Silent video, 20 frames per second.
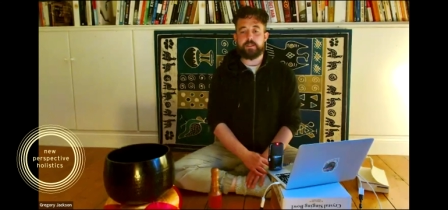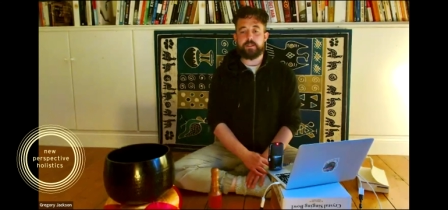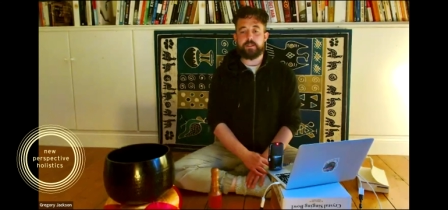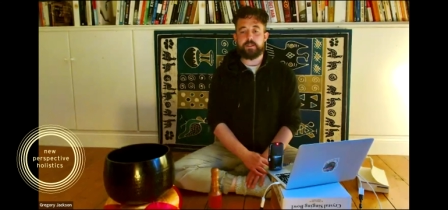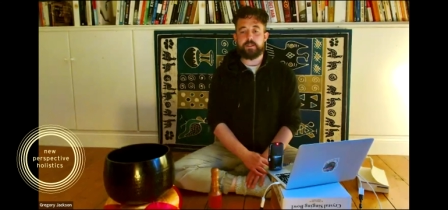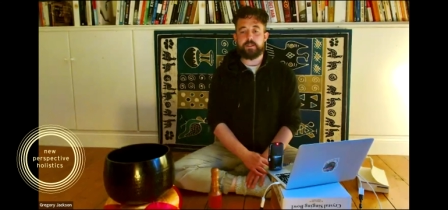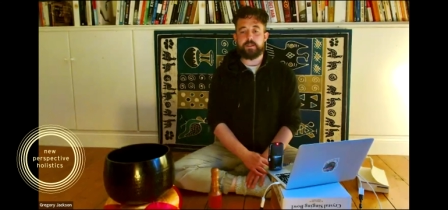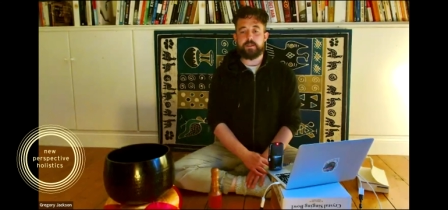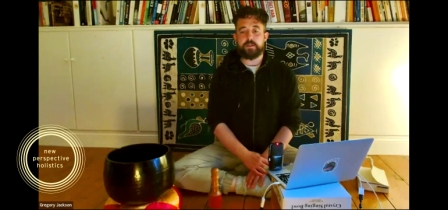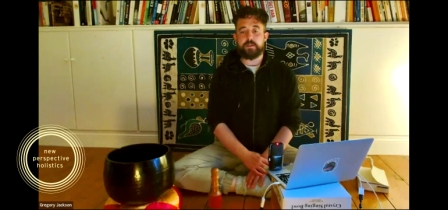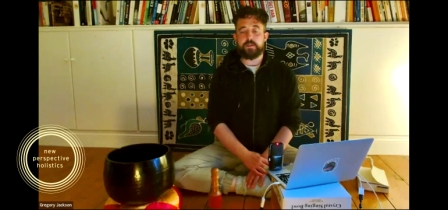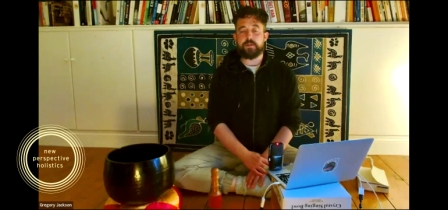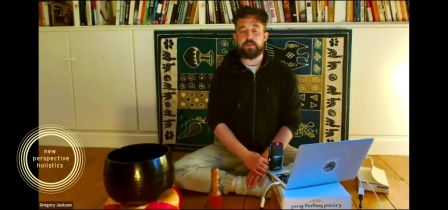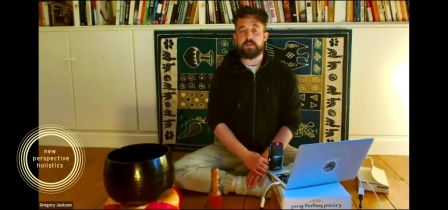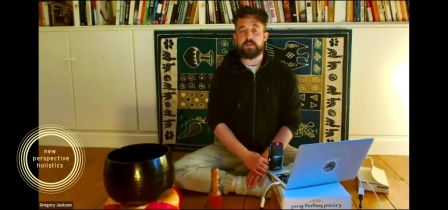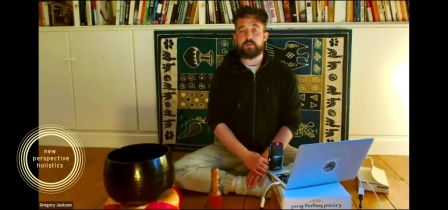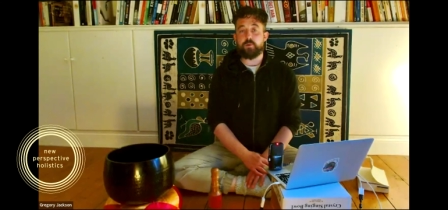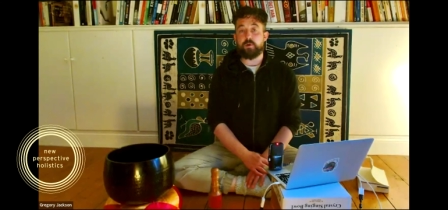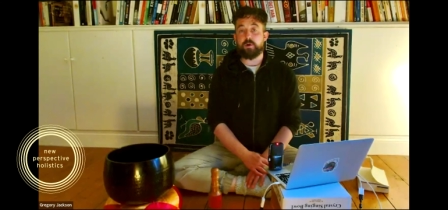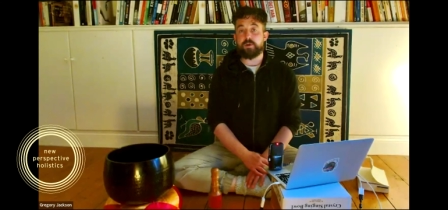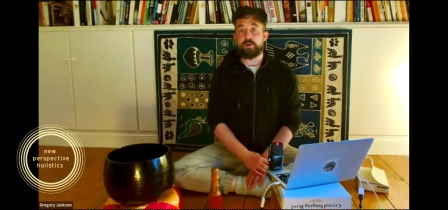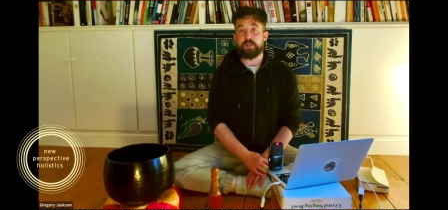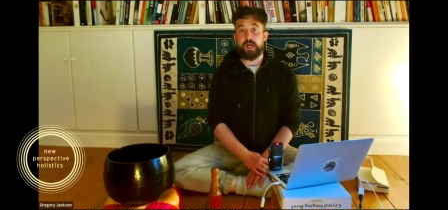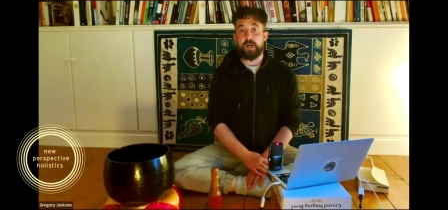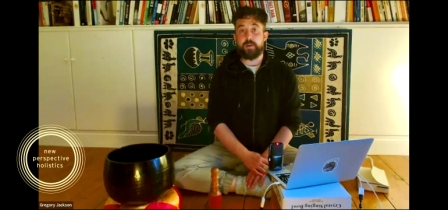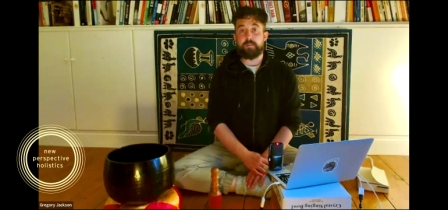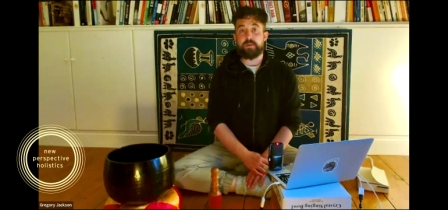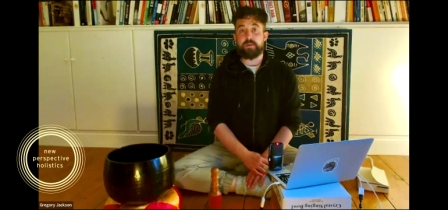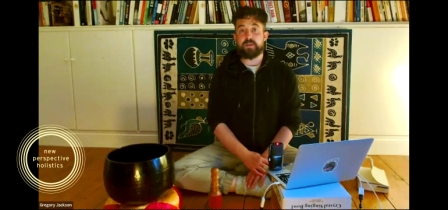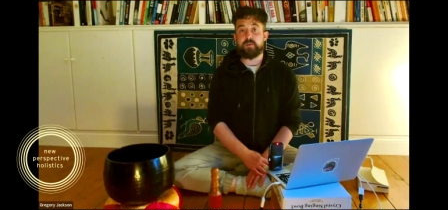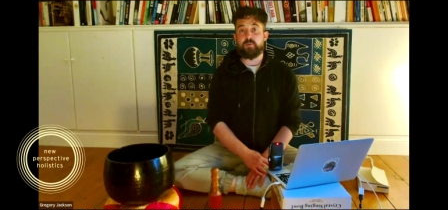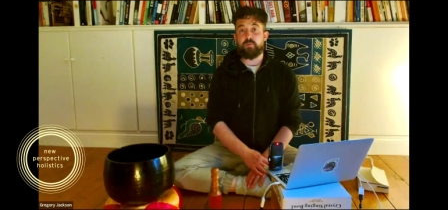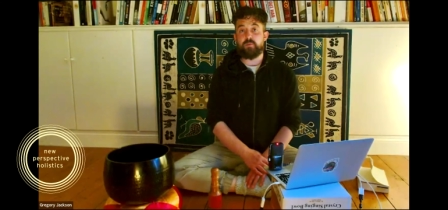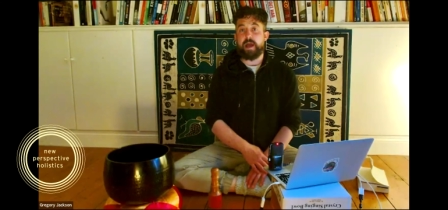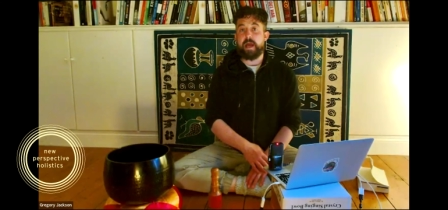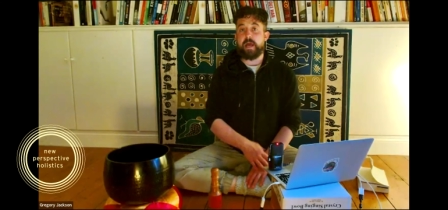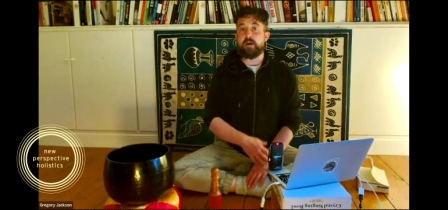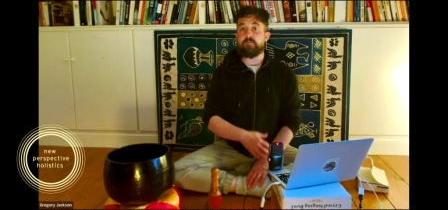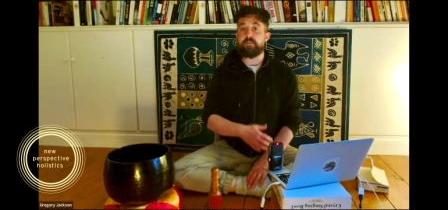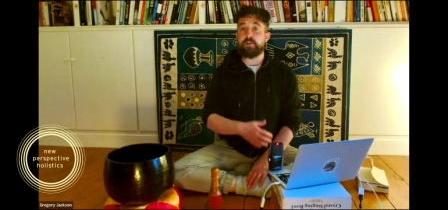do this workshop as a
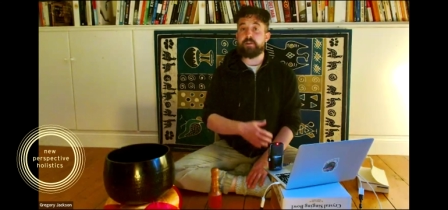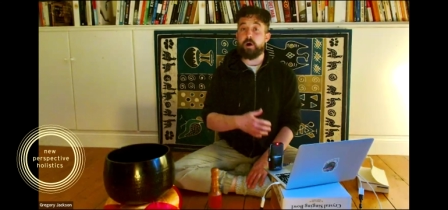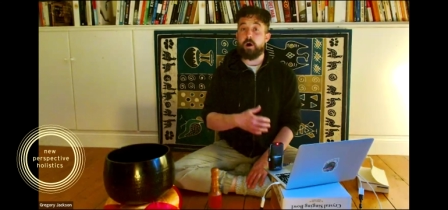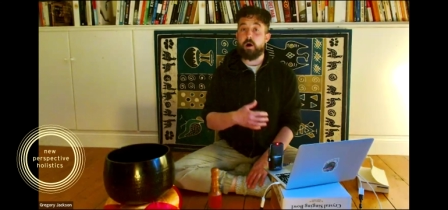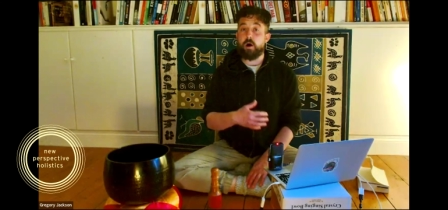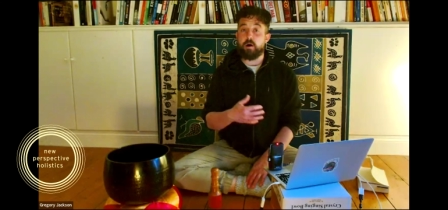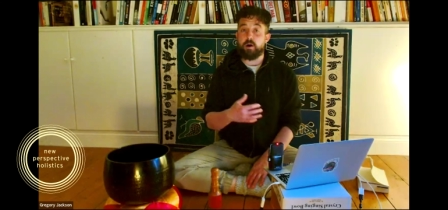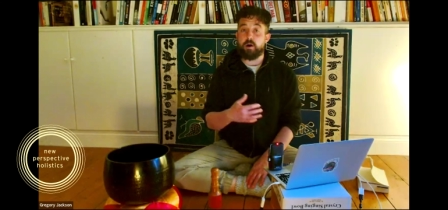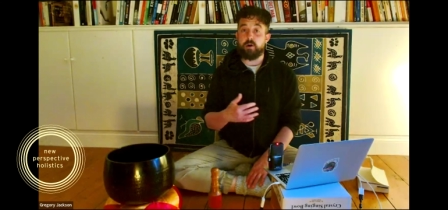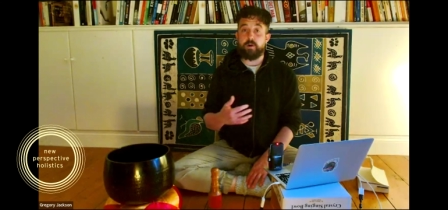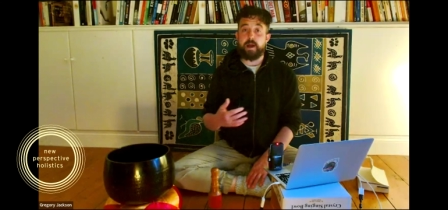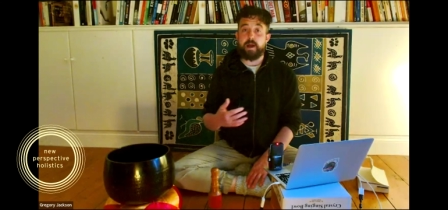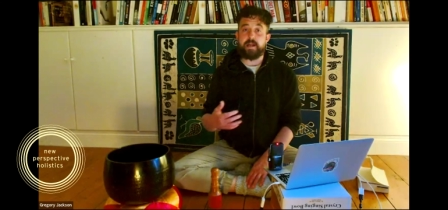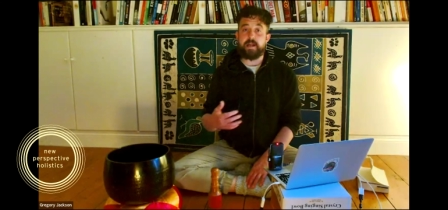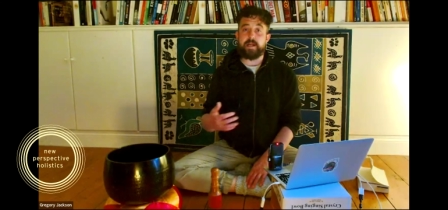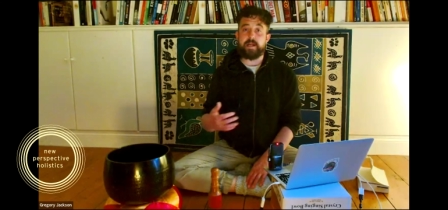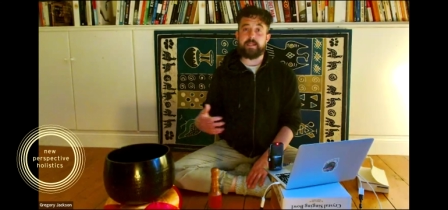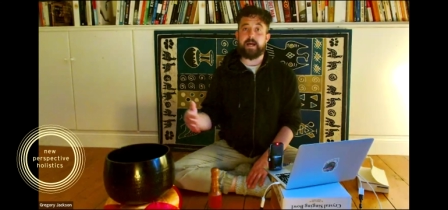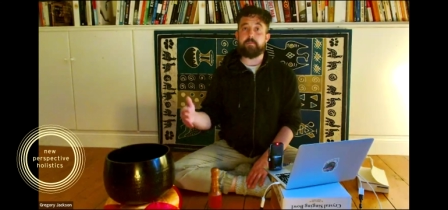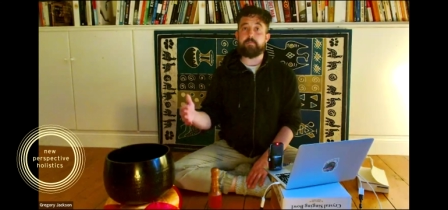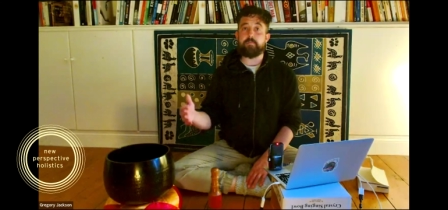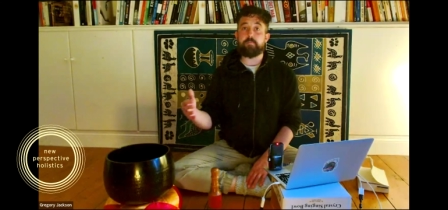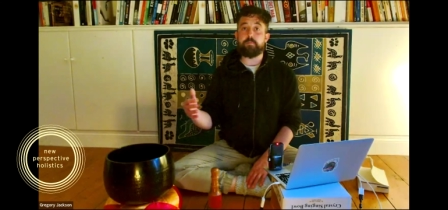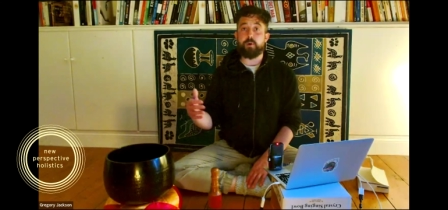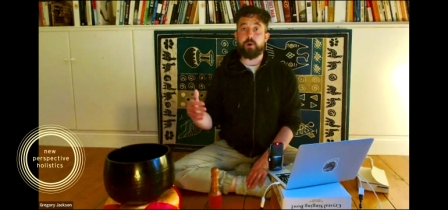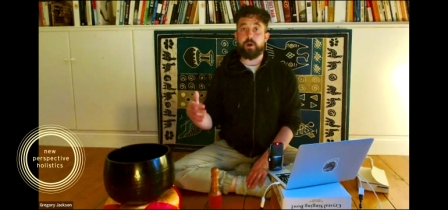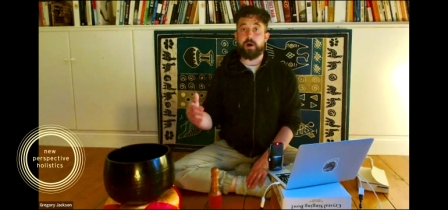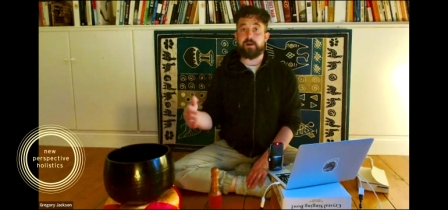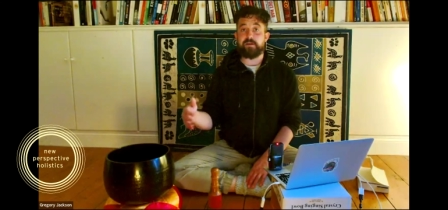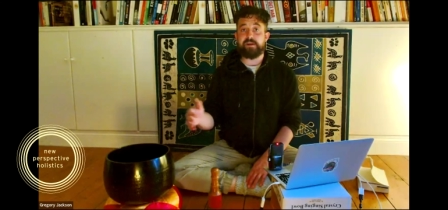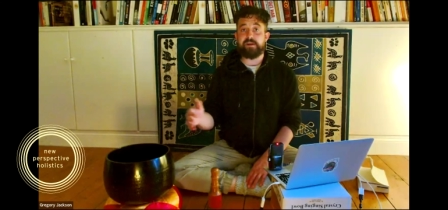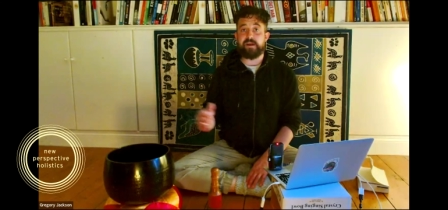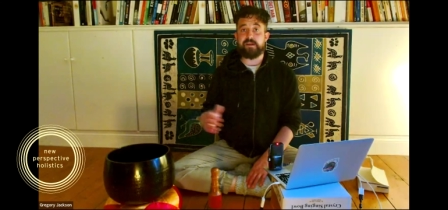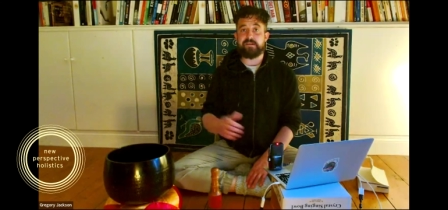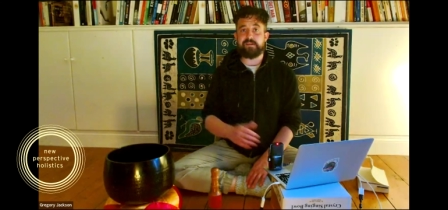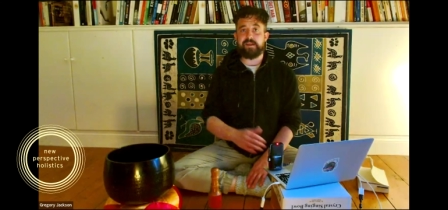way of inaugurating that process,